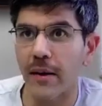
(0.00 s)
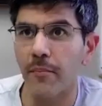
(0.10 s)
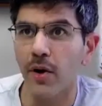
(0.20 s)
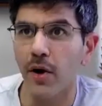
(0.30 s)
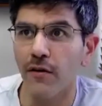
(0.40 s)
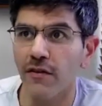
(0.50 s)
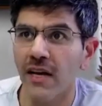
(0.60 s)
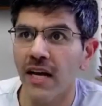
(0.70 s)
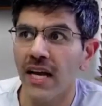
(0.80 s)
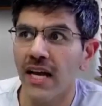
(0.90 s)
example of
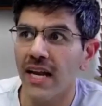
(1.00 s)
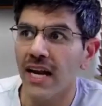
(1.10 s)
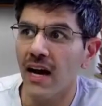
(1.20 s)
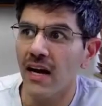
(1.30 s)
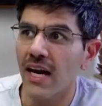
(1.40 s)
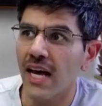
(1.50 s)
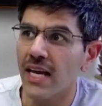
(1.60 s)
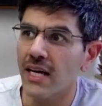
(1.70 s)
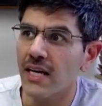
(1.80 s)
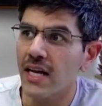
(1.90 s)
in our
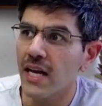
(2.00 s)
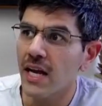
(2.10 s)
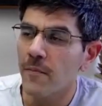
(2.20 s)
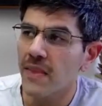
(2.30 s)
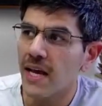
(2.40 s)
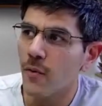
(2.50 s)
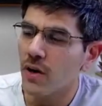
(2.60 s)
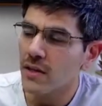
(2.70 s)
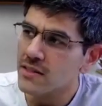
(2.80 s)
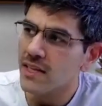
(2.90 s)
line,
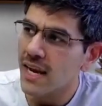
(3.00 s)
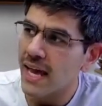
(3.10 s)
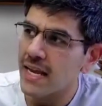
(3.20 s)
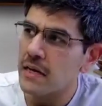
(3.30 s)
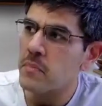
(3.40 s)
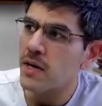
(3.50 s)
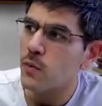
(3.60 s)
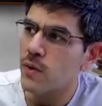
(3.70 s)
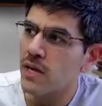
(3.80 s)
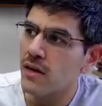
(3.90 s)
what's the line
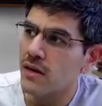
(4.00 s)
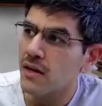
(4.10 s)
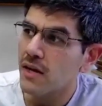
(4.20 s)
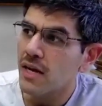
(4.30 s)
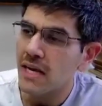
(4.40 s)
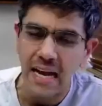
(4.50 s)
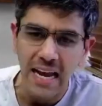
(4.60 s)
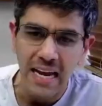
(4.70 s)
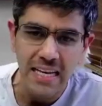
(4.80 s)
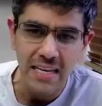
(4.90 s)
between
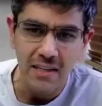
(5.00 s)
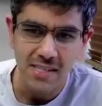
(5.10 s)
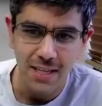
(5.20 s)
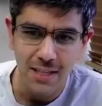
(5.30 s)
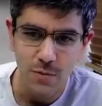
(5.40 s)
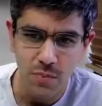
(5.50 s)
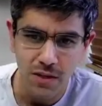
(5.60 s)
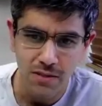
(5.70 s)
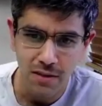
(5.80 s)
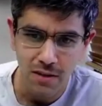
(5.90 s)
guiding a
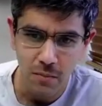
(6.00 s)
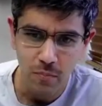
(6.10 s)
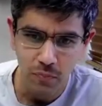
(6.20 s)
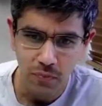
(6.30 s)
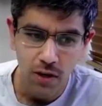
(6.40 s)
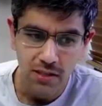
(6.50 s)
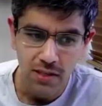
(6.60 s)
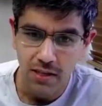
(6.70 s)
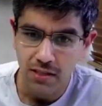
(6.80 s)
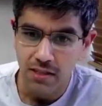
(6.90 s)
salesperson
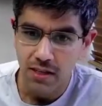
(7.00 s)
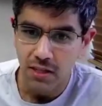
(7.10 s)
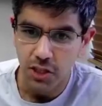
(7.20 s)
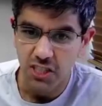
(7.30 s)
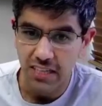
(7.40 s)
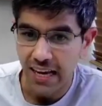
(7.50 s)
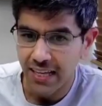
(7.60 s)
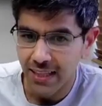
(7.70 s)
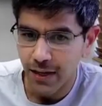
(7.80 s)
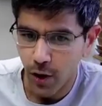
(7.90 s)
versus just
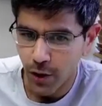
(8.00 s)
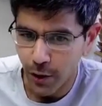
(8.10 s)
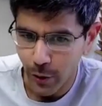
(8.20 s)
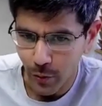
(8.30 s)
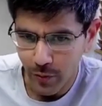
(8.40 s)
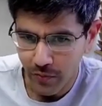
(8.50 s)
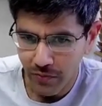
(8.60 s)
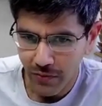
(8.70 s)
telling them what to do?